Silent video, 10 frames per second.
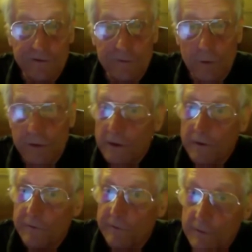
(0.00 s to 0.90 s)
with another
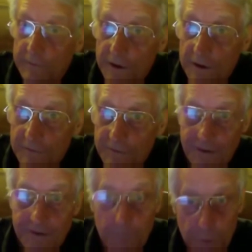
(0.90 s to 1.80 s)
serving of
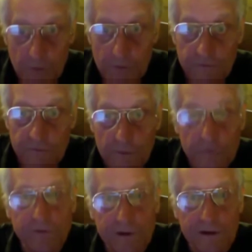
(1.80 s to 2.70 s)
Computers for
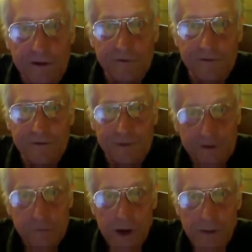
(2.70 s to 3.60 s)
Cynics. Today's
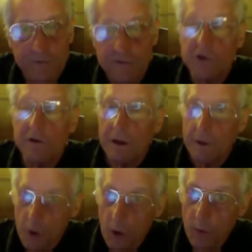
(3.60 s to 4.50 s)
proposition: it
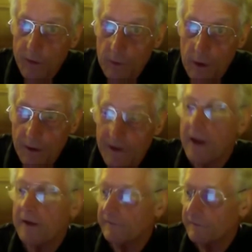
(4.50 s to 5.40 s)
all went wrong at
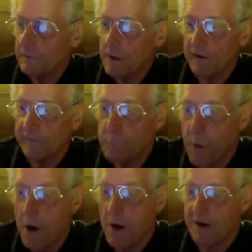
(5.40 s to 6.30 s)
Xerox
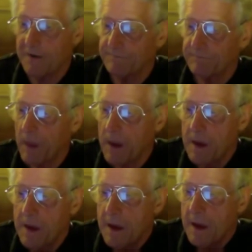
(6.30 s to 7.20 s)
PARC.
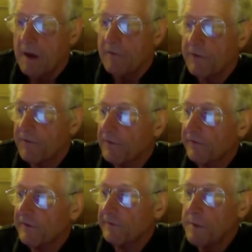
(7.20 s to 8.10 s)
For the first
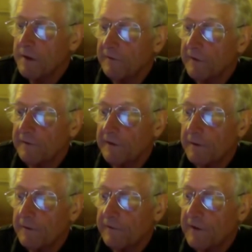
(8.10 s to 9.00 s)
6 minutes, I'll tell you the
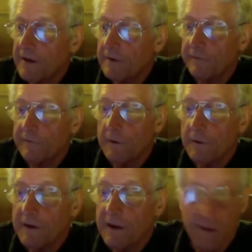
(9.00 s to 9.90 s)
standard story,
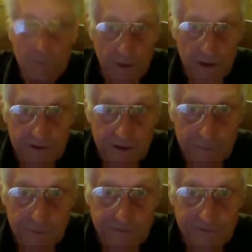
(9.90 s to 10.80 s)
and then we'll get down to
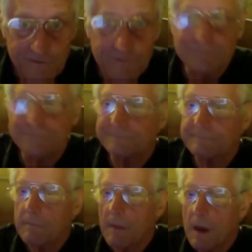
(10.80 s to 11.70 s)
business.
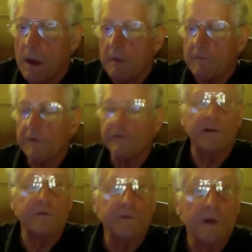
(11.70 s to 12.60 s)
First, let's
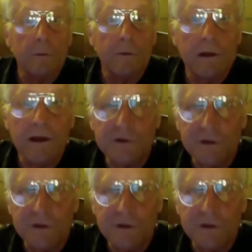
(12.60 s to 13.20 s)
start with the legend.